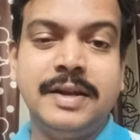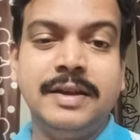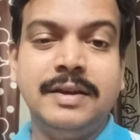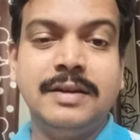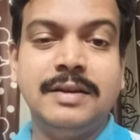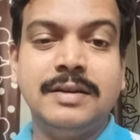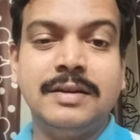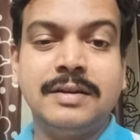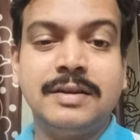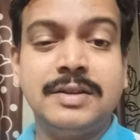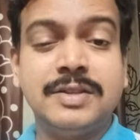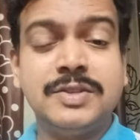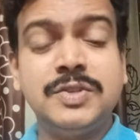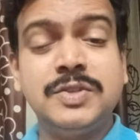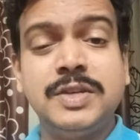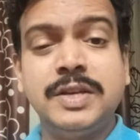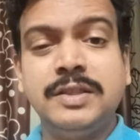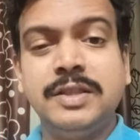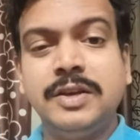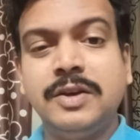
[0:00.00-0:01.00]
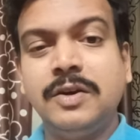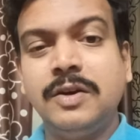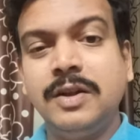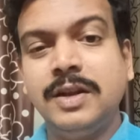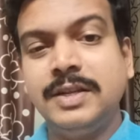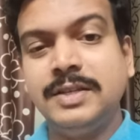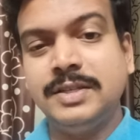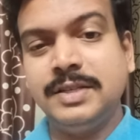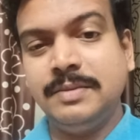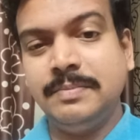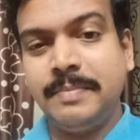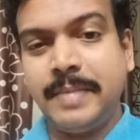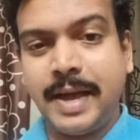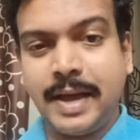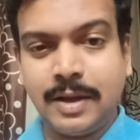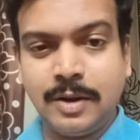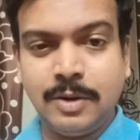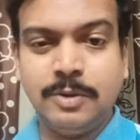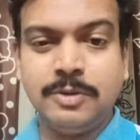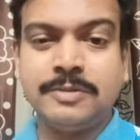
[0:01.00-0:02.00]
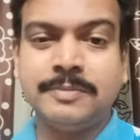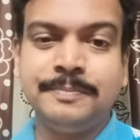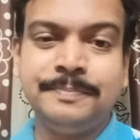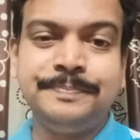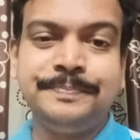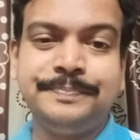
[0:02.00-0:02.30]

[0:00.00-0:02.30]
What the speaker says: in Krishnajayanti College in Bangalore.